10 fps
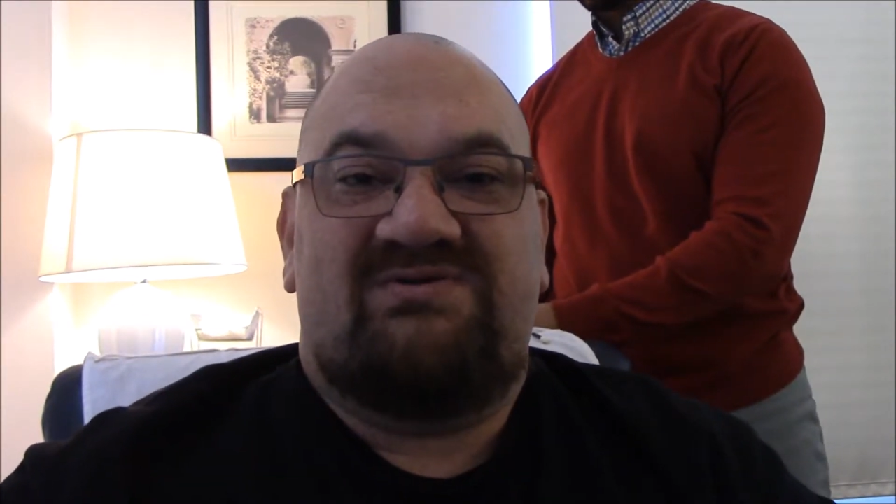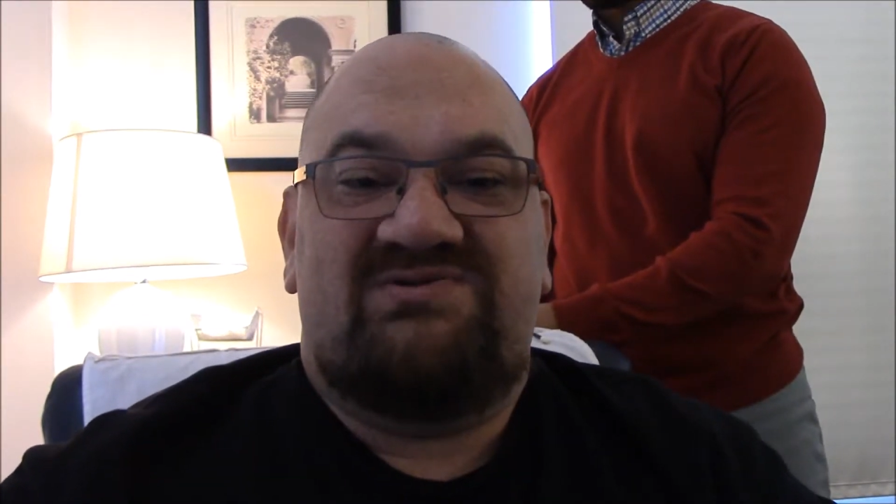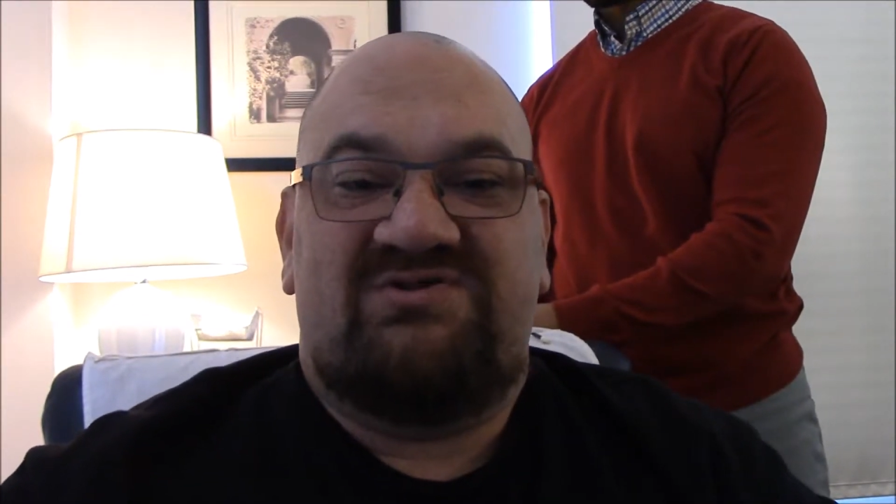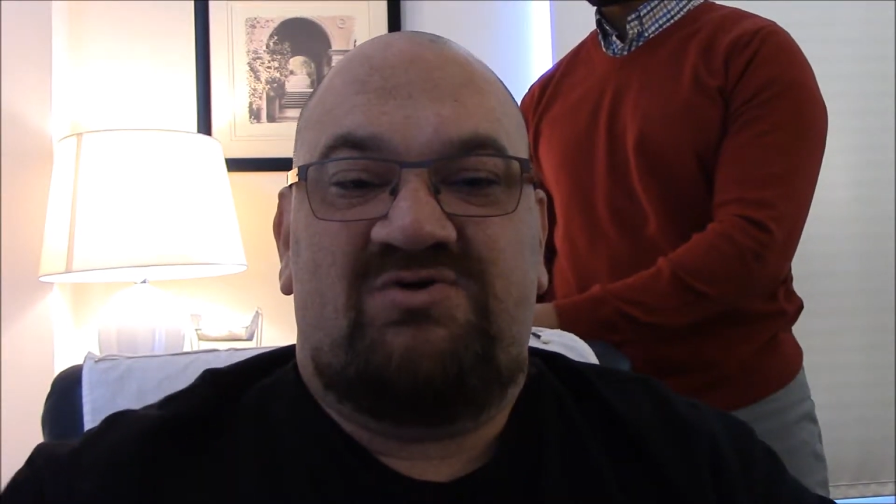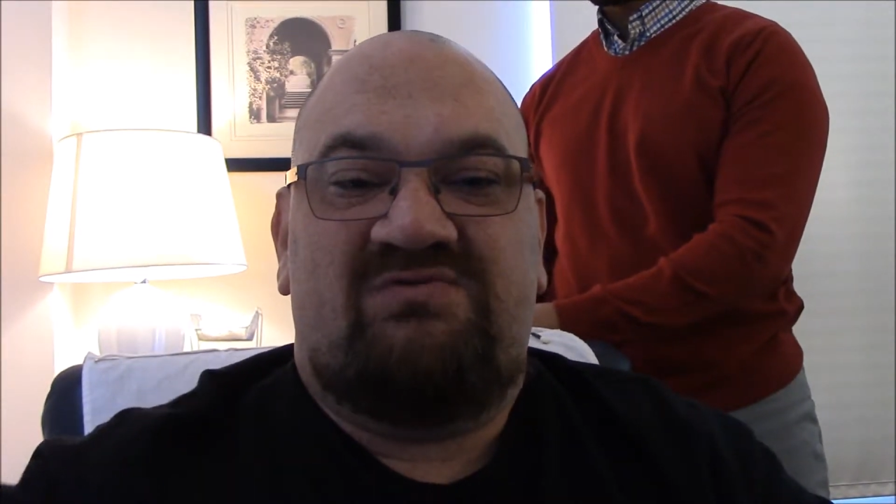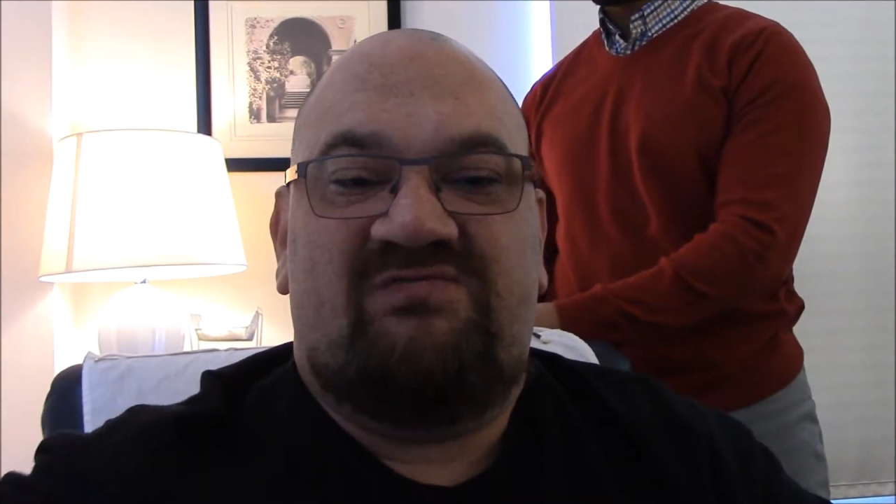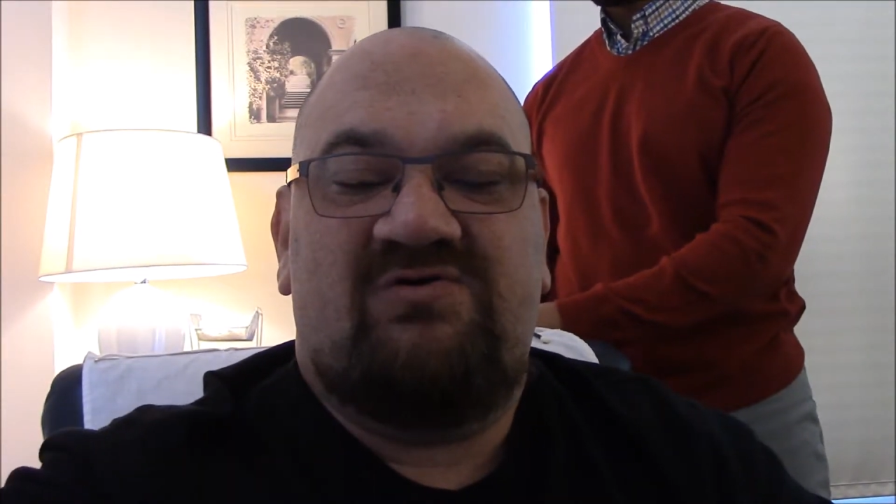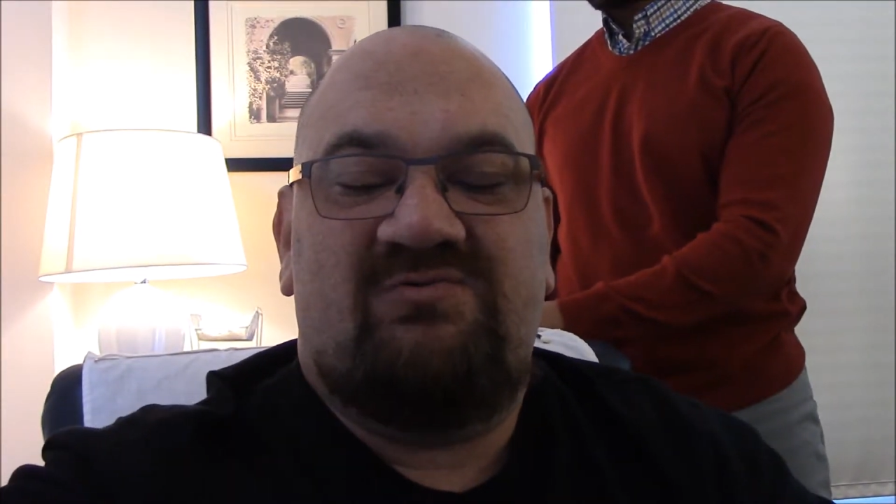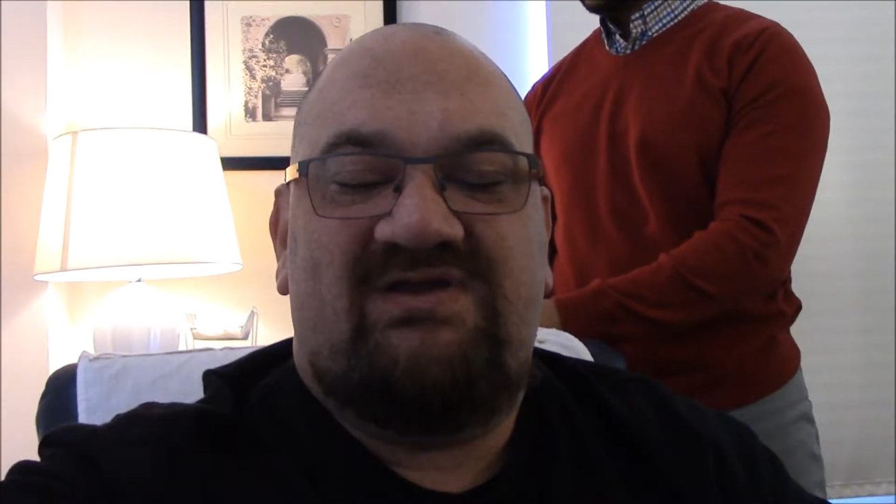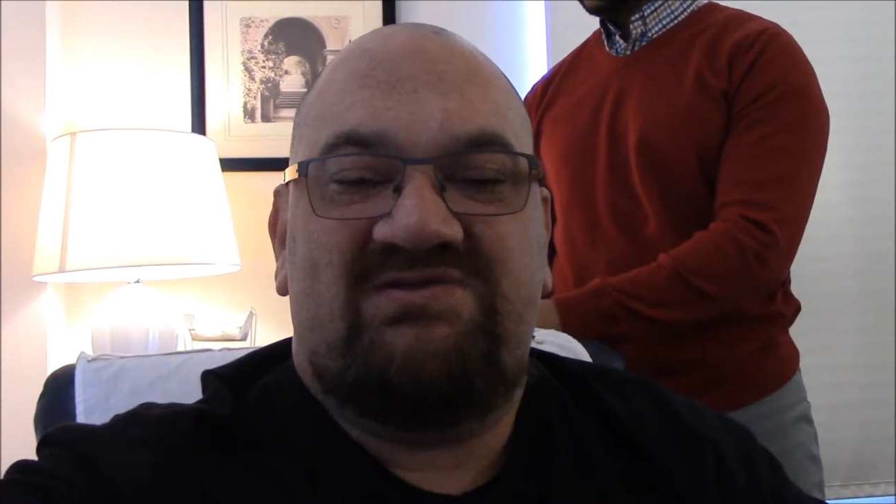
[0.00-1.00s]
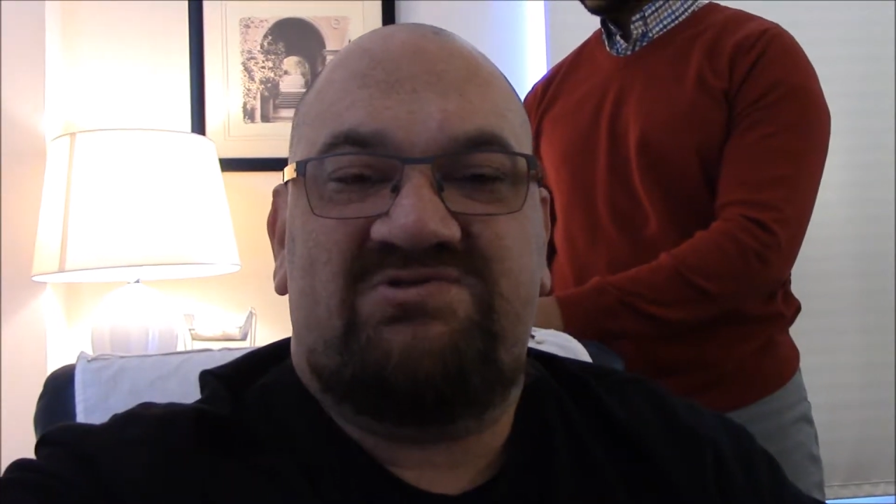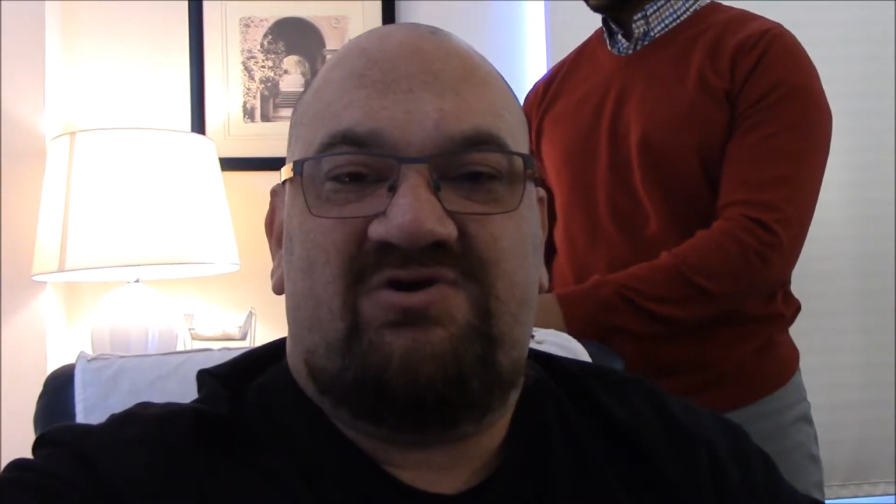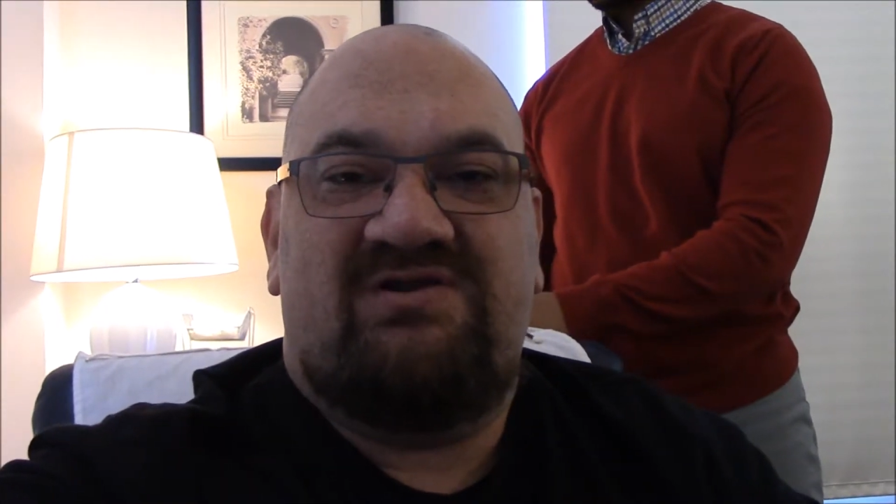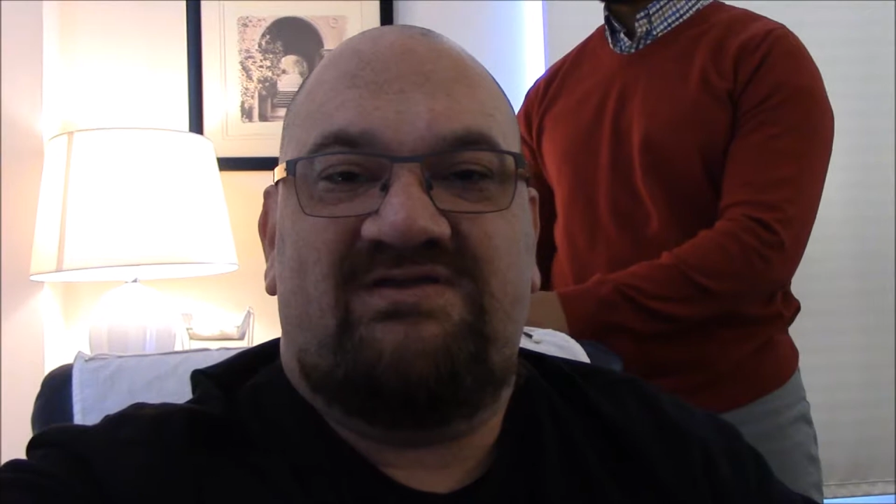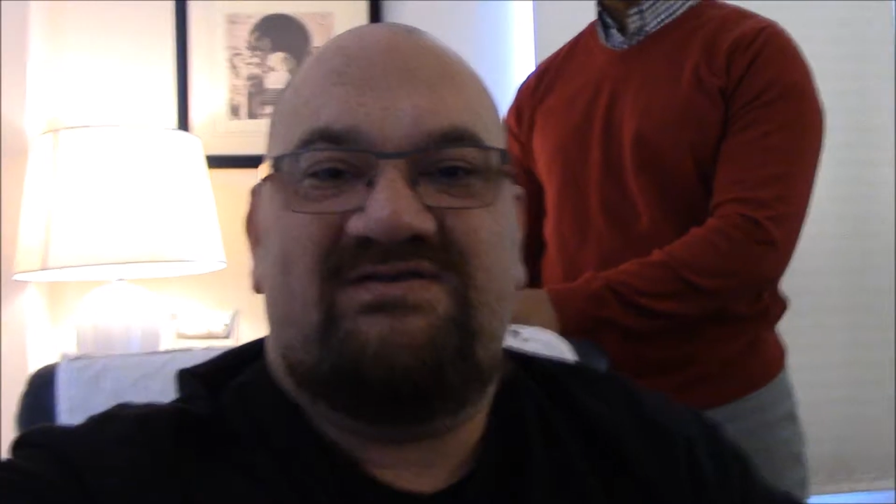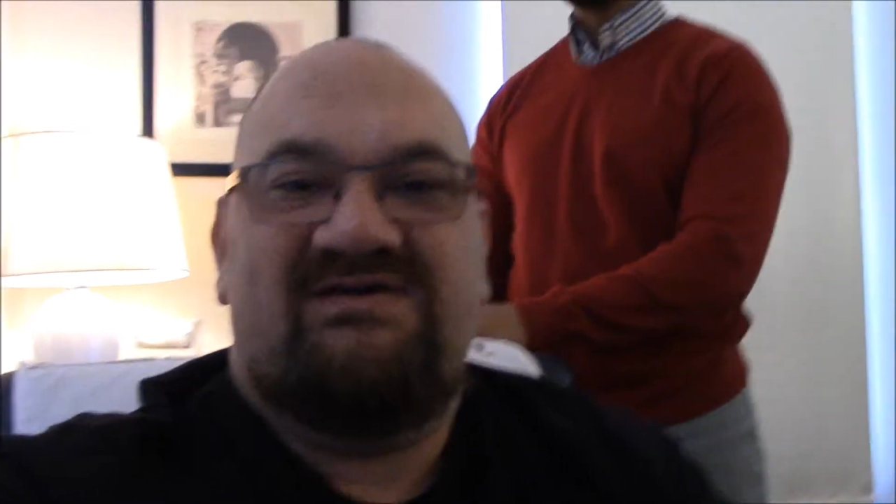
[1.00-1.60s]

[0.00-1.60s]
So before we get started,